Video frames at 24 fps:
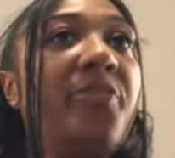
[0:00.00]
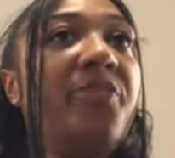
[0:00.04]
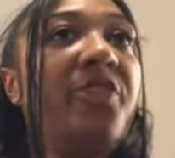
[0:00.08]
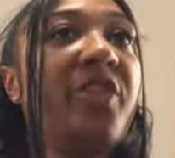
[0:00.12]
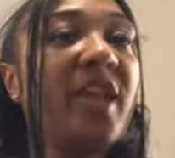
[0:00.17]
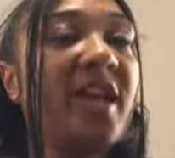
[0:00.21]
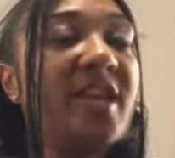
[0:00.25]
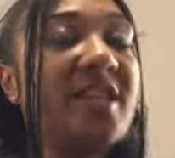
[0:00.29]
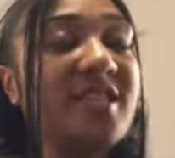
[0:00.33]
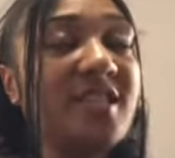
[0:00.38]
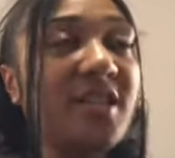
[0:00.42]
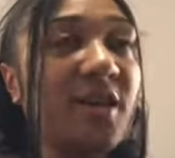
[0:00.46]

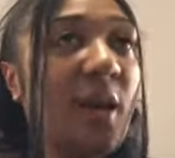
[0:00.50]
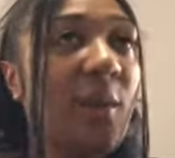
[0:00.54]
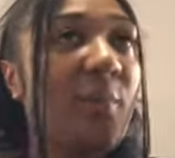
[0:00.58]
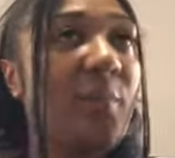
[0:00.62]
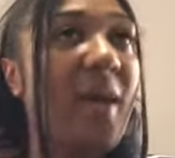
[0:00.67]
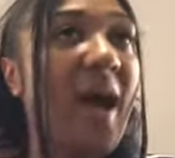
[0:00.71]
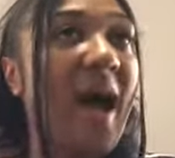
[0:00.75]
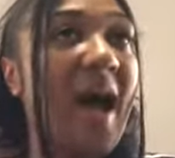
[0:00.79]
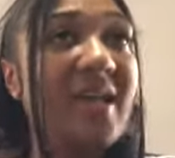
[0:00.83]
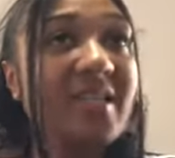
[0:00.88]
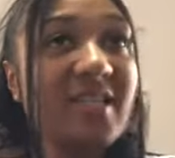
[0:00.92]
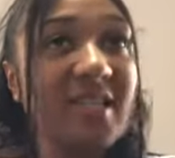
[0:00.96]
things that are
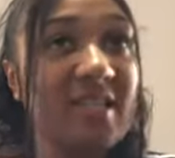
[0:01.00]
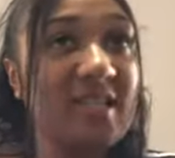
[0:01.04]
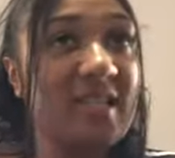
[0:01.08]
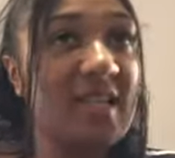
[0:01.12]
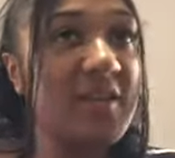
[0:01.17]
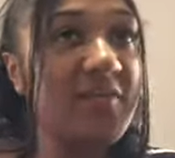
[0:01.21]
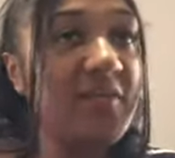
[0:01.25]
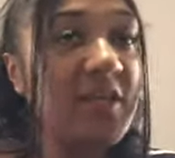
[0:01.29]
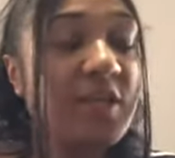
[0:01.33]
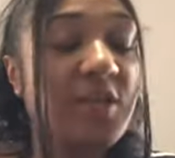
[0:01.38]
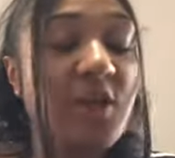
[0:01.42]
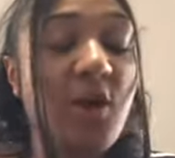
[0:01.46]

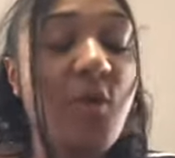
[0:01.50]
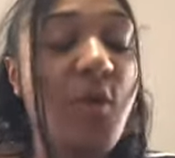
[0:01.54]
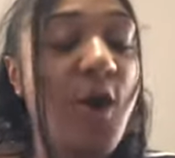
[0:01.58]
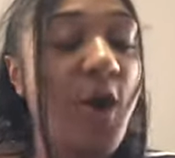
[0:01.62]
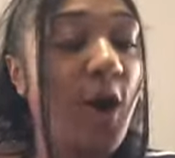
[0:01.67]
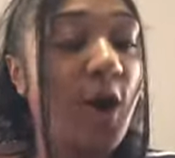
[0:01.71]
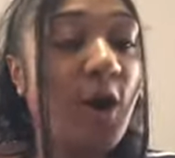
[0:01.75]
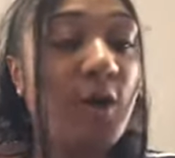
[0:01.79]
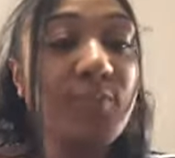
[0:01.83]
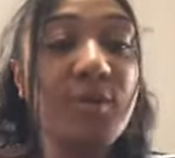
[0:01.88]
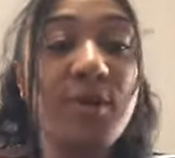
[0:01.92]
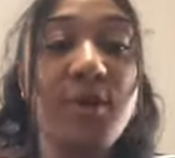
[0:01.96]
positive, that don't
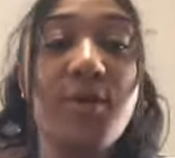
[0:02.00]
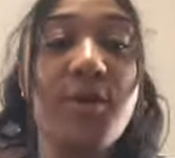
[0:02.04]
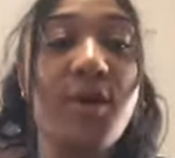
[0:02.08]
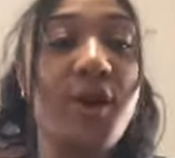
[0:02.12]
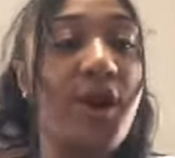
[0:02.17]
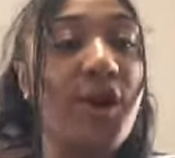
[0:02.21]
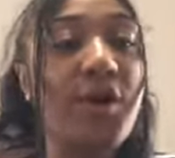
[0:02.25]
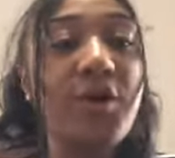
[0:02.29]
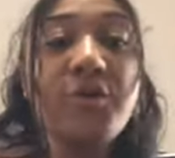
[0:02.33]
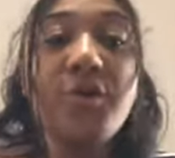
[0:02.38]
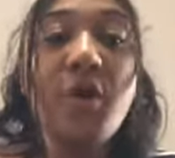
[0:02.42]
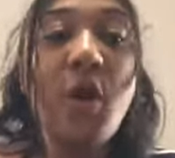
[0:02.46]
harm, don't
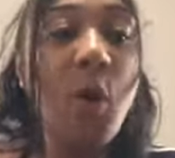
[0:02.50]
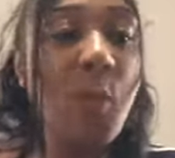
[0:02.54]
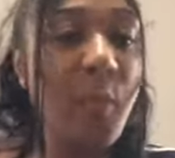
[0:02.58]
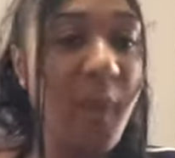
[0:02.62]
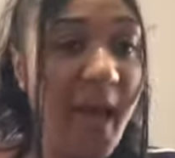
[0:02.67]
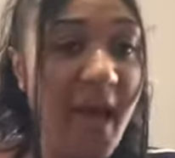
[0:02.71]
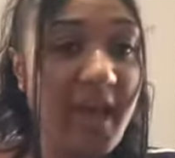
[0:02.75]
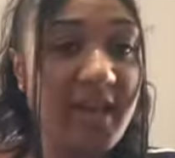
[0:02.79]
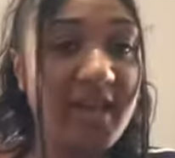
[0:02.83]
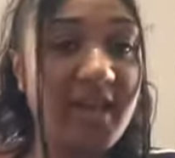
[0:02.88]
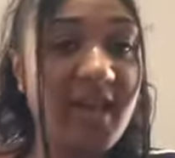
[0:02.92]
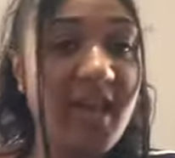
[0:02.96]
hurt
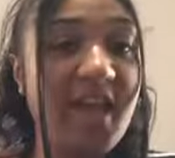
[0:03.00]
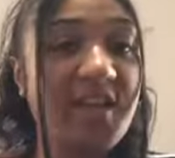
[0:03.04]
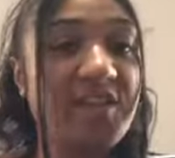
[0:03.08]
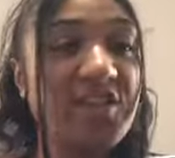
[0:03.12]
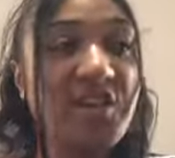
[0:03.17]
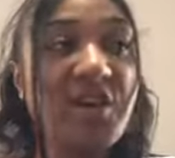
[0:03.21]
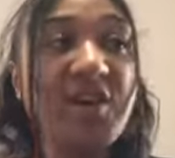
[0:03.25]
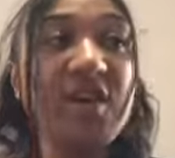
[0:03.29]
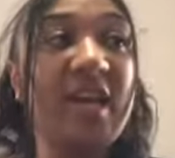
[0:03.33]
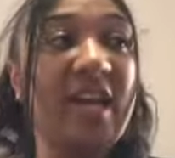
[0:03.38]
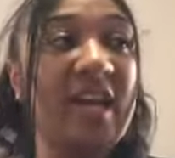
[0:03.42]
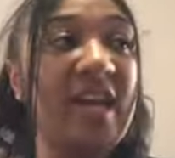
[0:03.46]
nobody, and
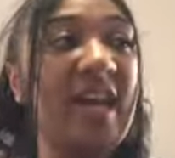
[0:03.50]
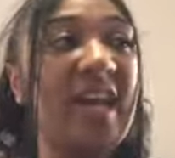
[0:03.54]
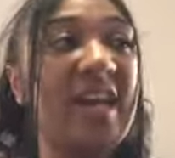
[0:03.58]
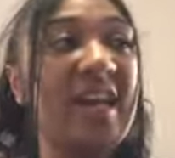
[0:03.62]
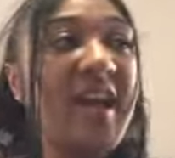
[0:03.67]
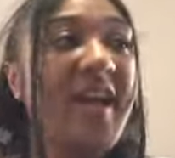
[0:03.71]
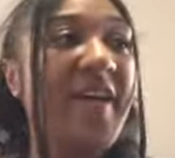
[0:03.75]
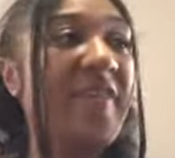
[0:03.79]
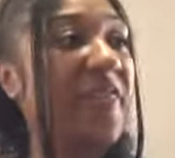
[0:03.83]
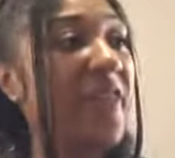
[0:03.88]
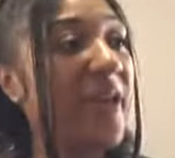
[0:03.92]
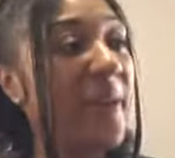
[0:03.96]
you're getting
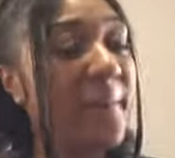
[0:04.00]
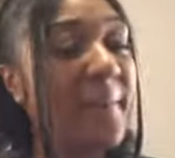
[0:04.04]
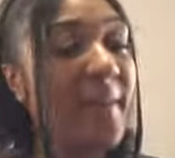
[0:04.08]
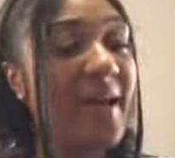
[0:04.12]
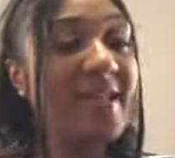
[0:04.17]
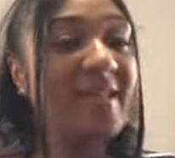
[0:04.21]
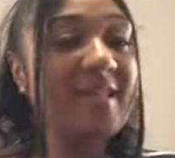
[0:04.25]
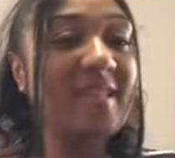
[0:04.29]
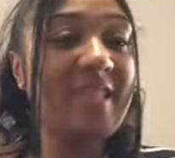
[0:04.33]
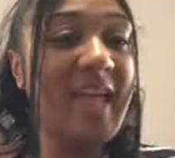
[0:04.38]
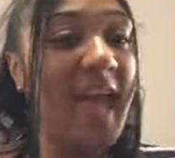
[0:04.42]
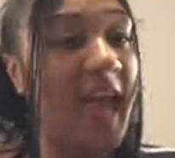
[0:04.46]
nothing
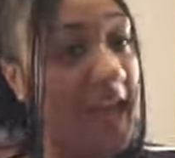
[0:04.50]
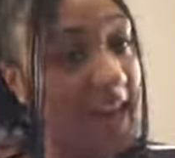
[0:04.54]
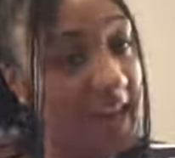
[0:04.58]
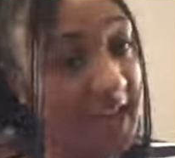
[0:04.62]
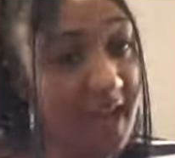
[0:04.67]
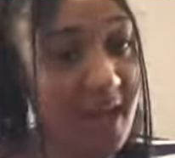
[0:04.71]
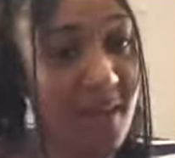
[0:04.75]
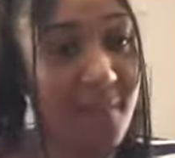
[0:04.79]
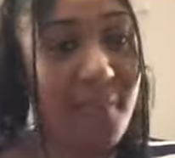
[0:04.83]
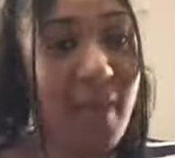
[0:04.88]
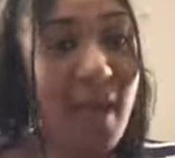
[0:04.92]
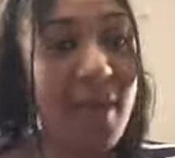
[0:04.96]
but
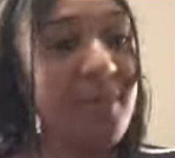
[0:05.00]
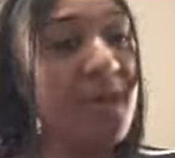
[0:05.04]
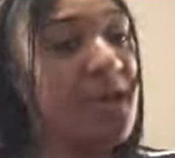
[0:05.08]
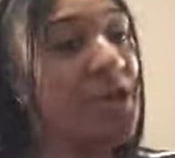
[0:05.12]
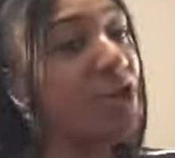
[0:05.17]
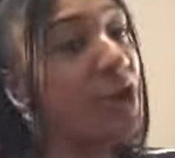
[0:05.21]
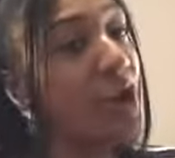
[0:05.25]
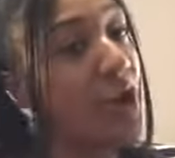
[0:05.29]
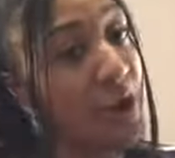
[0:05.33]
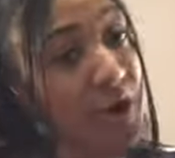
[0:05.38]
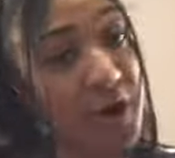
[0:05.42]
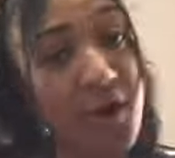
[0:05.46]
static, baby
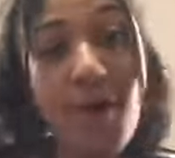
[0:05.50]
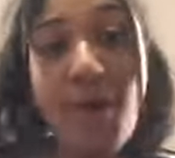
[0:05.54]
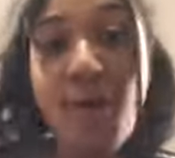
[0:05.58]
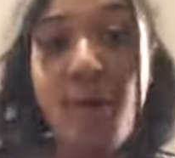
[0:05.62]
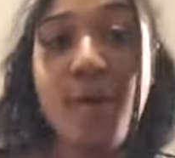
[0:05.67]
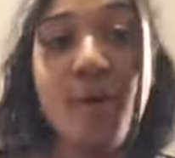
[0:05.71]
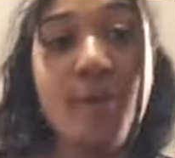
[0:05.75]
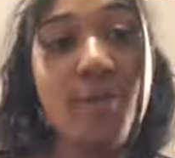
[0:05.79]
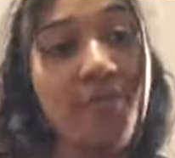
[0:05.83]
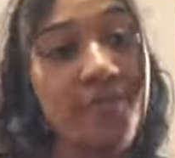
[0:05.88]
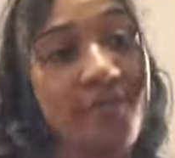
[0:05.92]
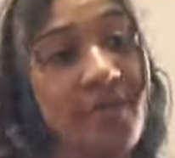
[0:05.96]

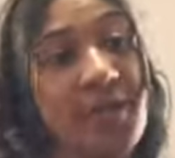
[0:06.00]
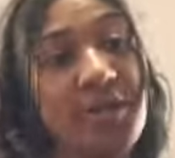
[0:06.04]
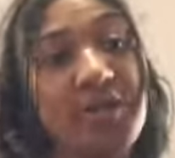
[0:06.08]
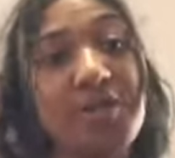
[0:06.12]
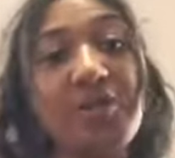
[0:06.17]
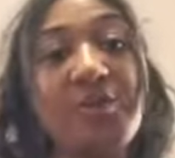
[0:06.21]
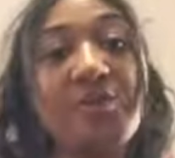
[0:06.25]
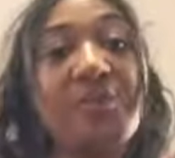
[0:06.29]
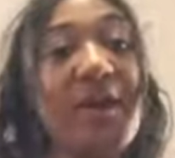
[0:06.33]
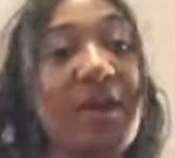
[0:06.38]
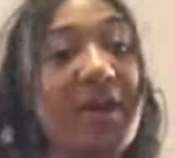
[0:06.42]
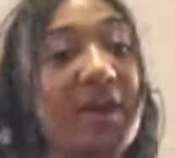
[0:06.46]
girl,
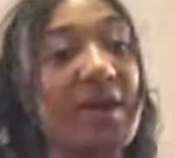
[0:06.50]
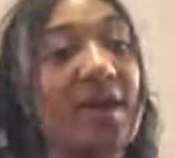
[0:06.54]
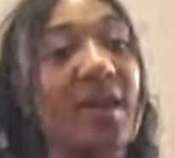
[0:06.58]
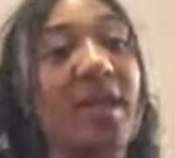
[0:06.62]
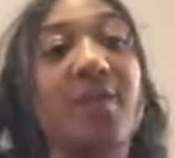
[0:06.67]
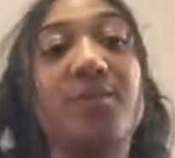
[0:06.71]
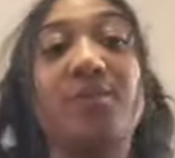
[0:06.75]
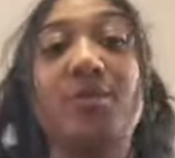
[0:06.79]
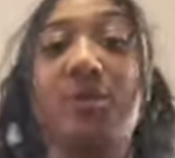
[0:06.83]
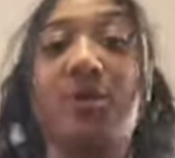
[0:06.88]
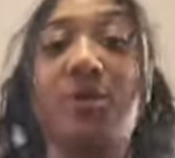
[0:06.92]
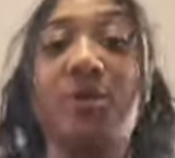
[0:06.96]
you better
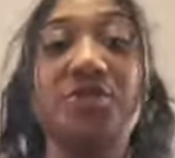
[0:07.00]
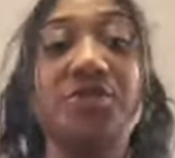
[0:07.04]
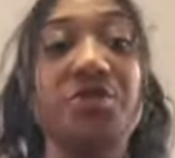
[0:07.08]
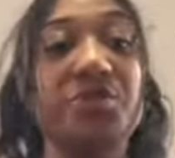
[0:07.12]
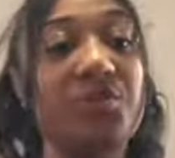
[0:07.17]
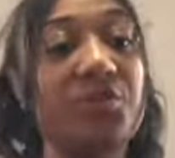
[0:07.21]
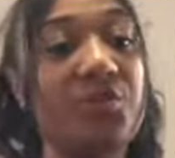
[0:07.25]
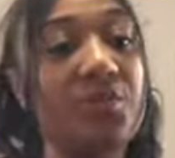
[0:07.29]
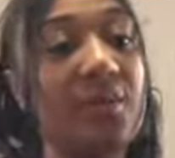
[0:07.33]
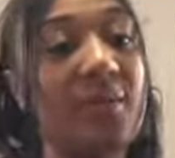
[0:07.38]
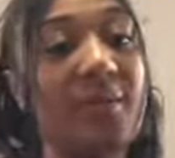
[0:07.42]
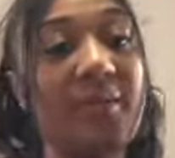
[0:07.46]
keep doing what
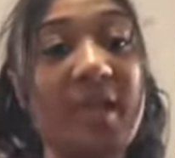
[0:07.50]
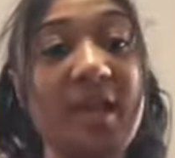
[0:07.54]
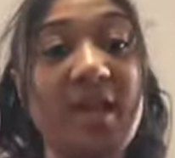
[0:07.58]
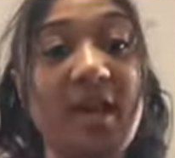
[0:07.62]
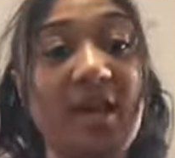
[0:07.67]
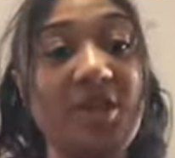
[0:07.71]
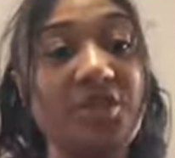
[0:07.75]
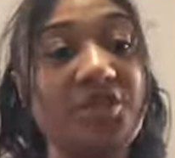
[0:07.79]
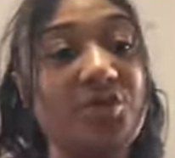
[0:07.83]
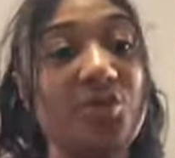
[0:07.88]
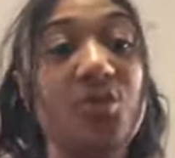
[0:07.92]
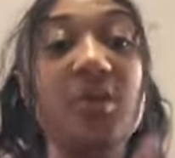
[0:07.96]
you're doing,
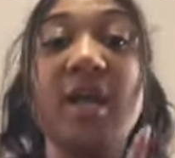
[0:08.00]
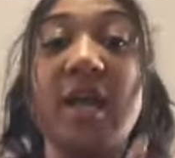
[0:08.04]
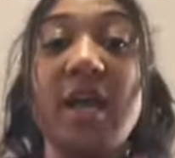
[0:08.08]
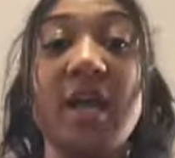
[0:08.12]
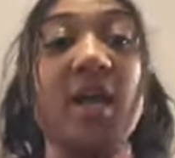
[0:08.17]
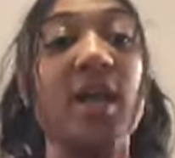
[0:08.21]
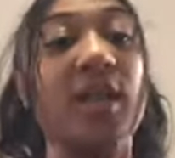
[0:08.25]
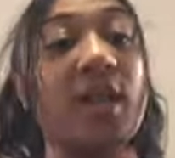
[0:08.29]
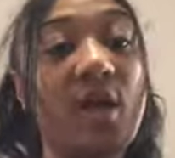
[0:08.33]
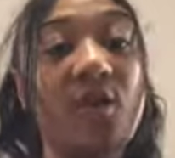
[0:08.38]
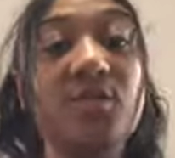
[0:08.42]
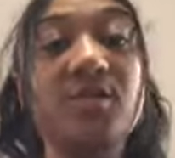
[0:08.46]
because you
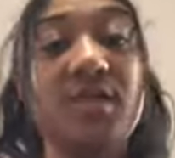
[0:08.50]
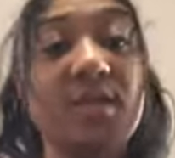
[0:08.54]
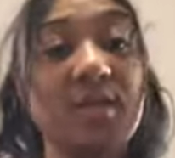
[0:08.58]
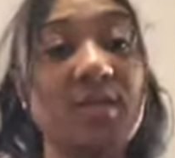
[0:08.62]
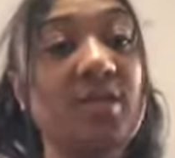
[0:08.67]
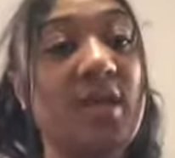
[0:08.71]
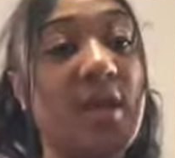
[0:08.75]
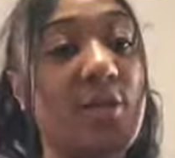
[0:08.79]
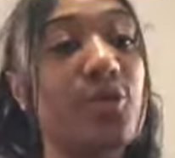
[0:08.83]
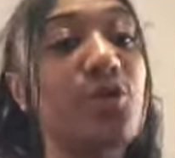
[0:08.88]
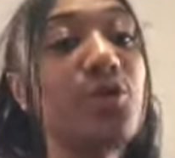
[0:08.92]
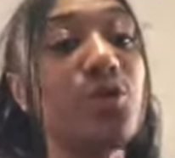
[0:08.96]
getting close to something.